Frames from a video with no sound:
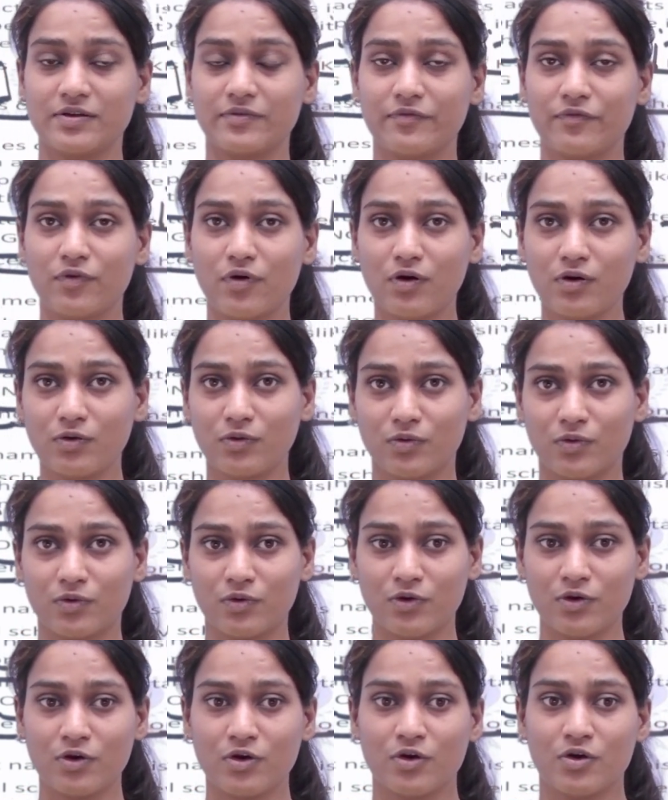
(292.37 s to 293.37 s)
follow
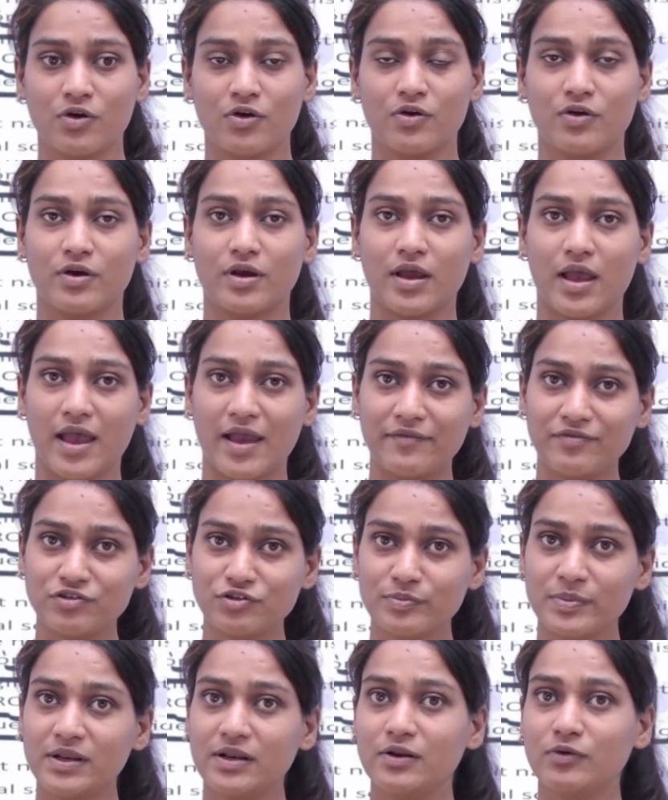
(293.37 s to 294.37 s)
have to
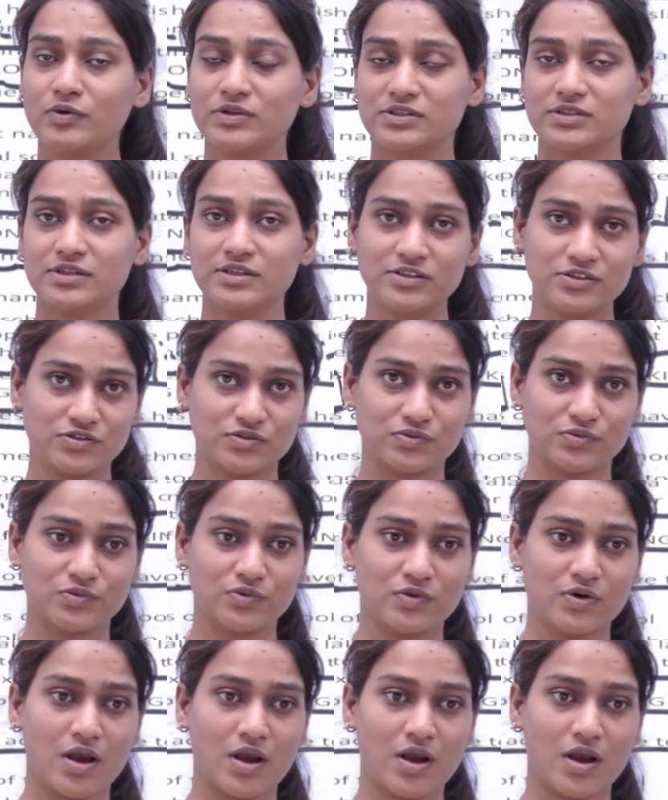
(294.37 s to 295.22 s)
be looked into.